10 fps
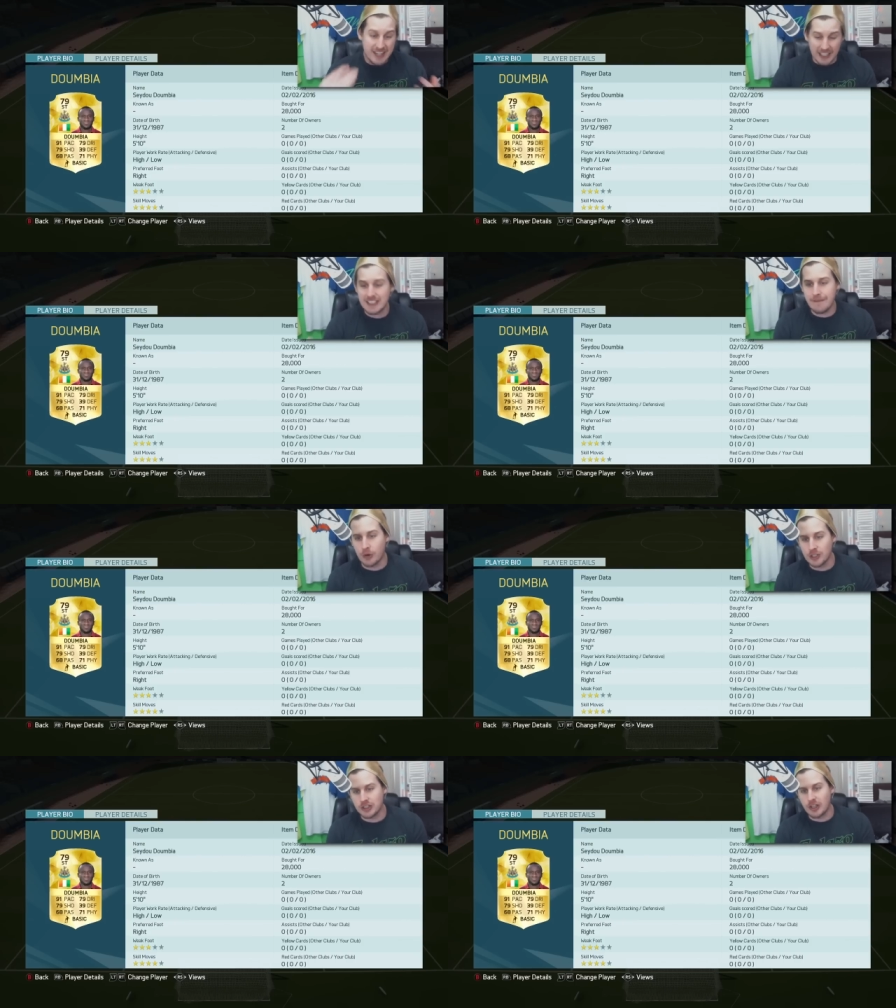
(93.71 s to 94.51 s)
Does have
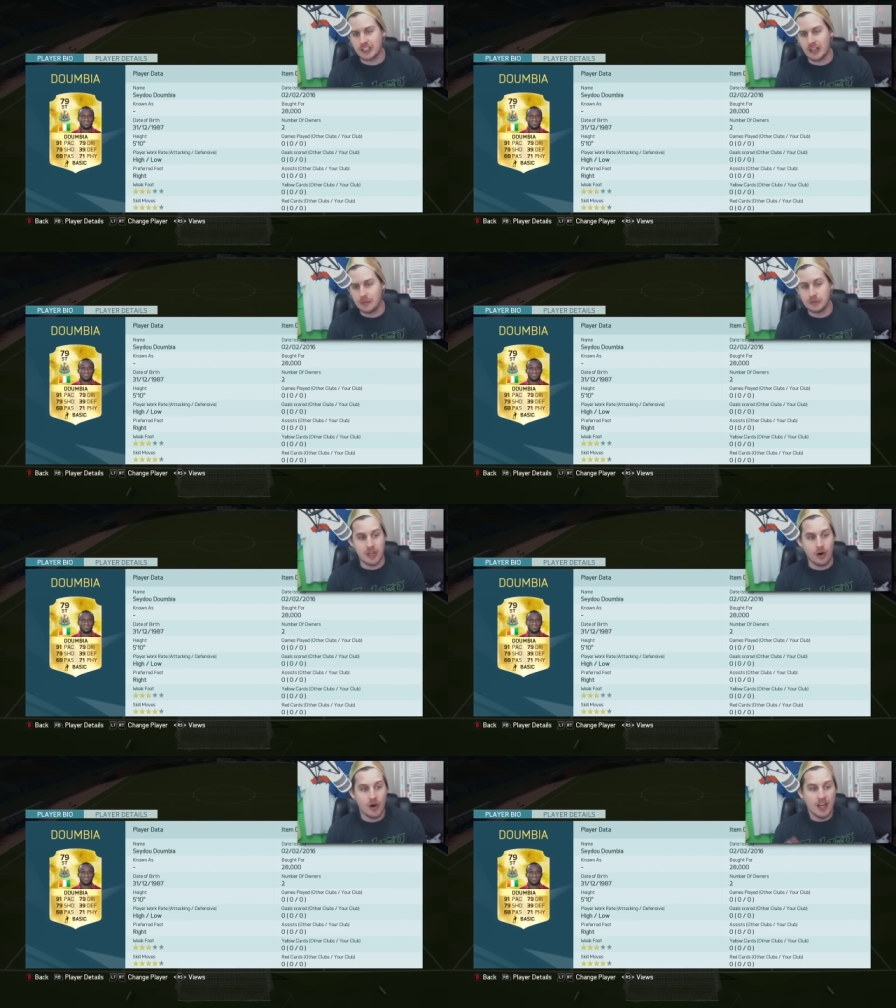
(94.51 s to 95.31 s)
four-star skill moves
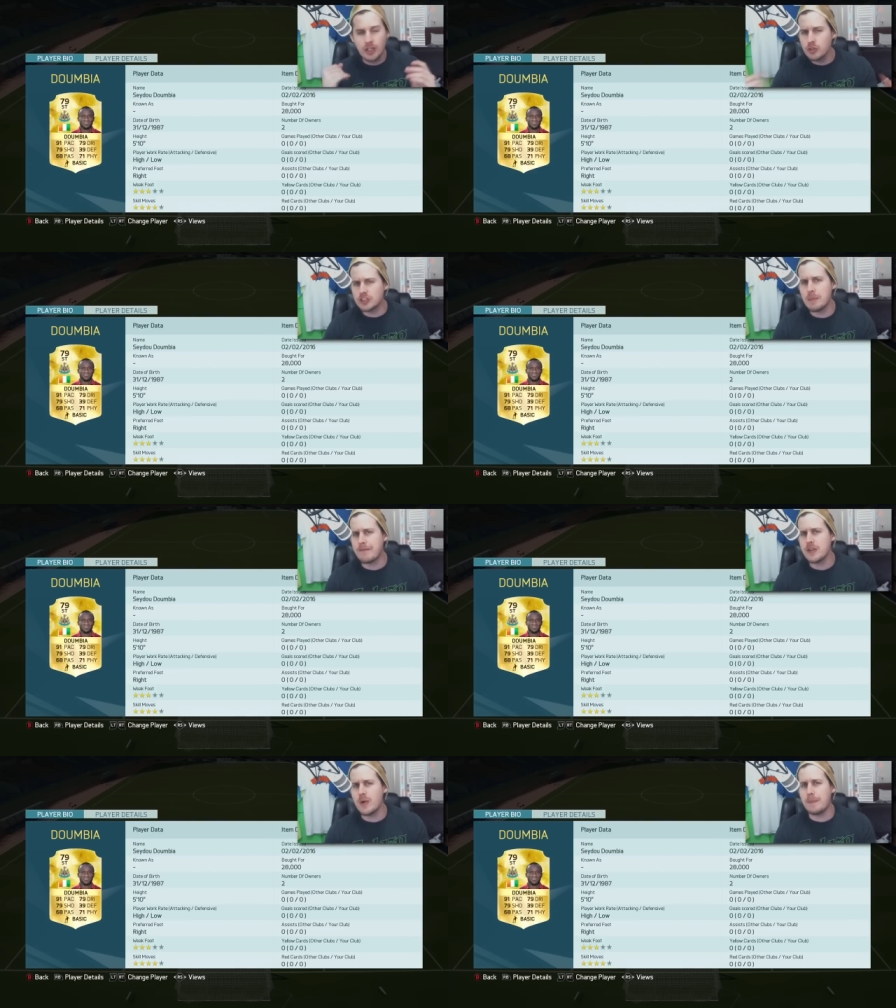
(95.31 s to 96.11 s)
though. Used him
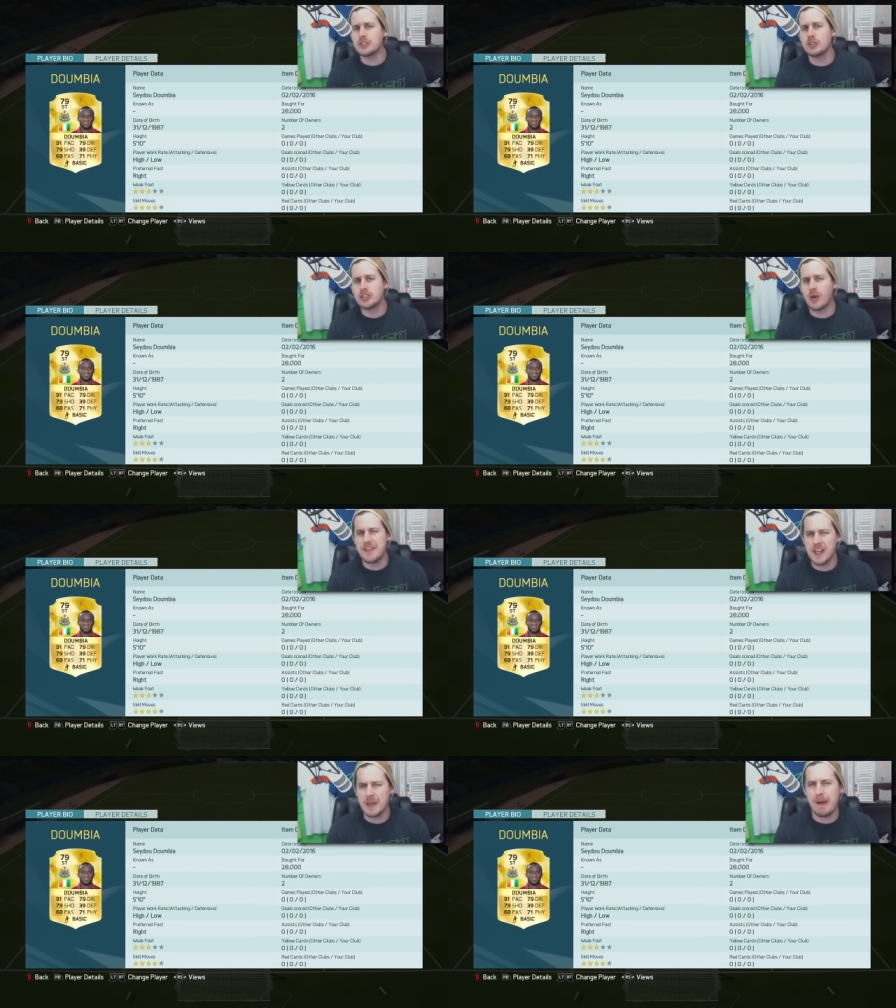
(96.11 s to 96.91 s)
a few episodes ago.
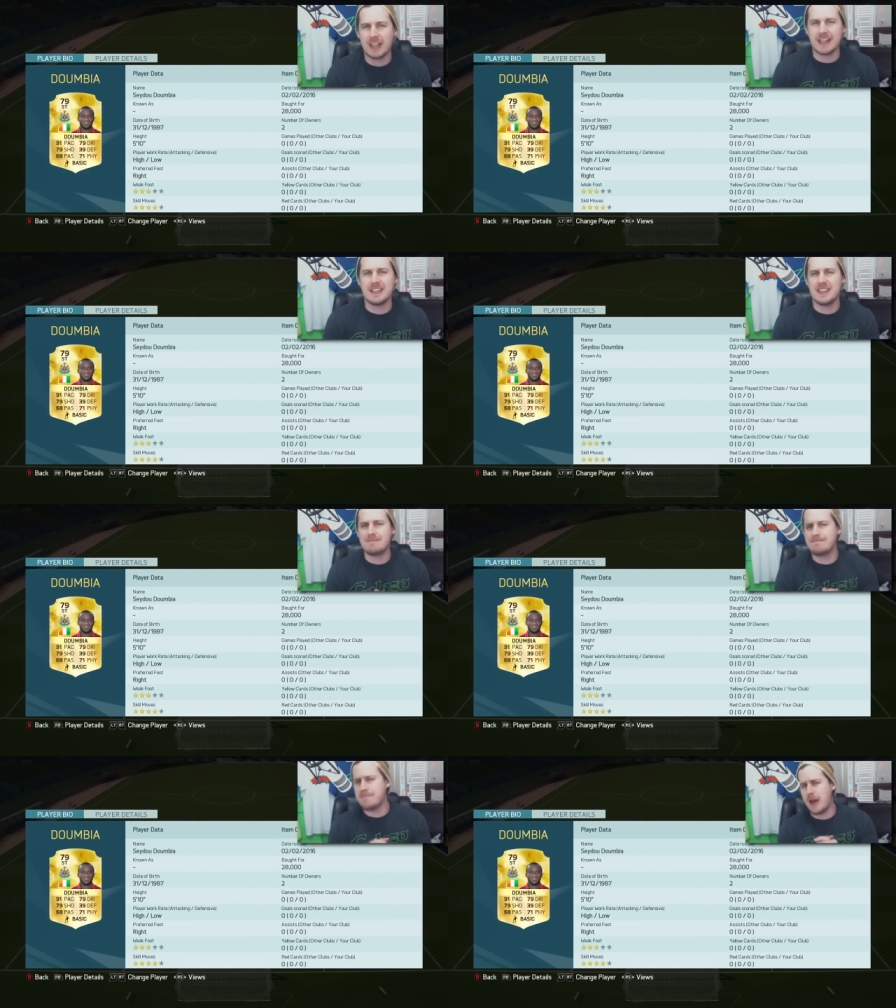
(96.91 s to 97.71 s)
I think about like
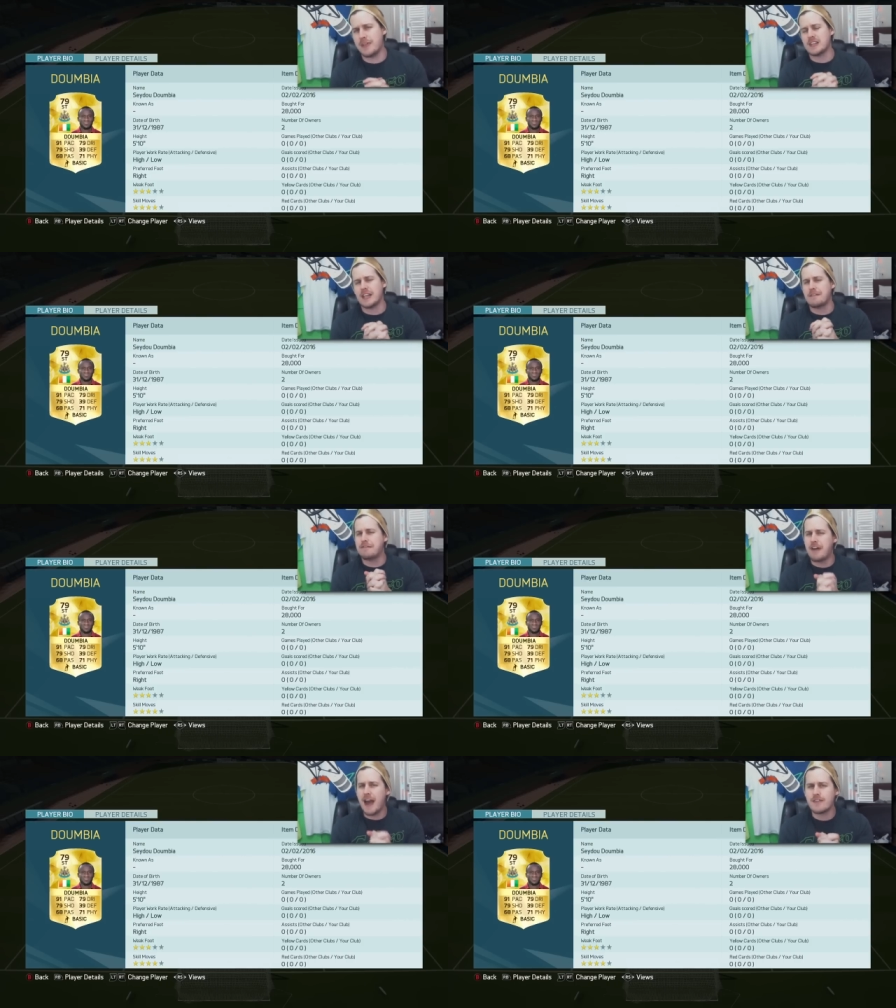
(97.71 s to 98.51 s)
I think like
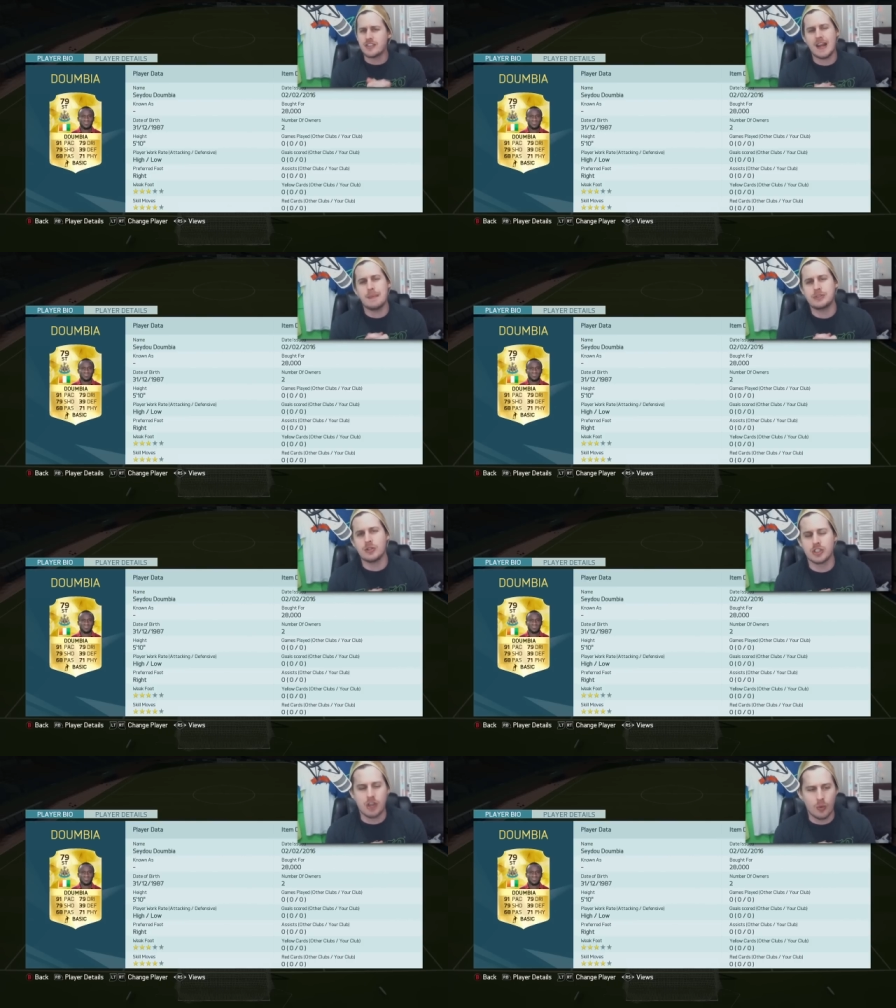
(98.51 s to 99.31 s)
five or ten
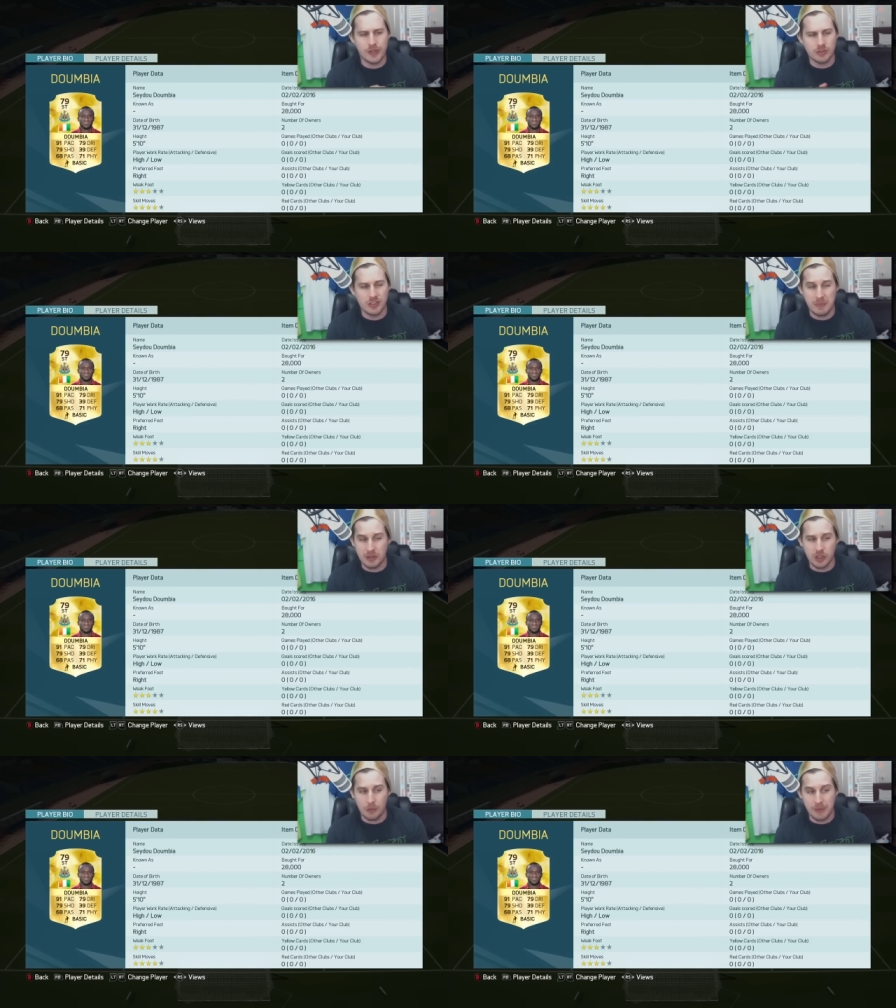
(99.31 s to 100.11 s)
episodes ago we used him. He
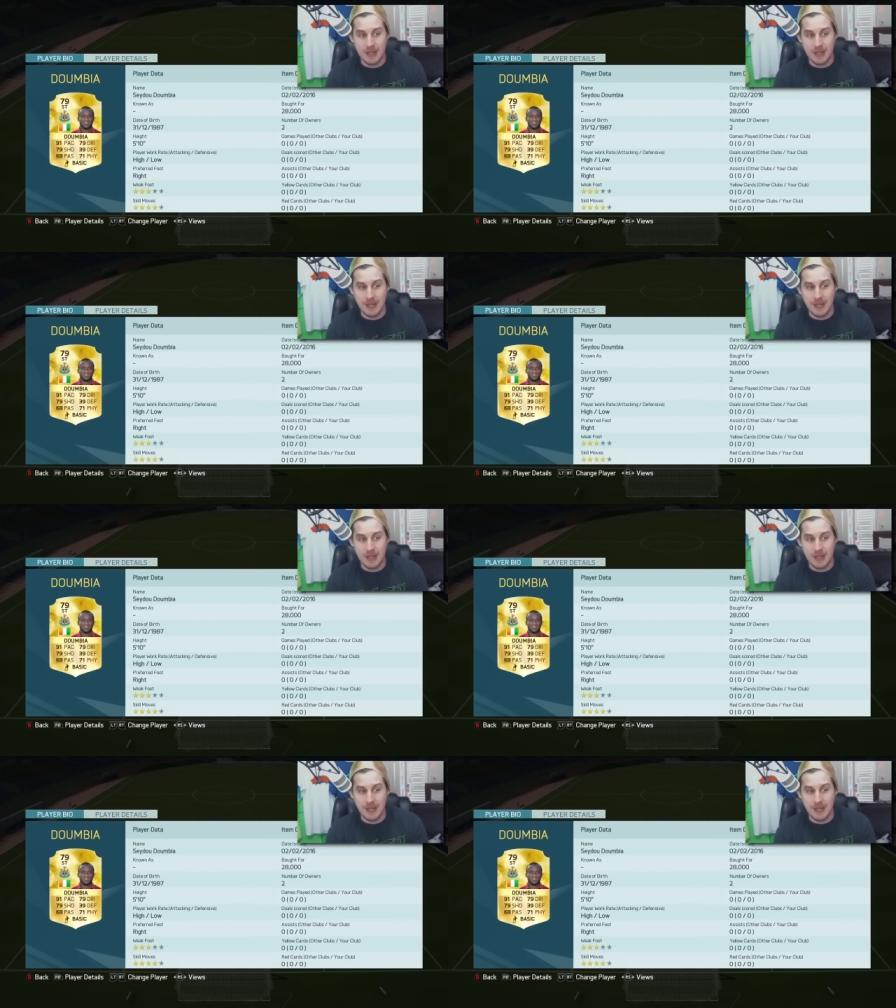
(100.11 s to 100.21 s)
was O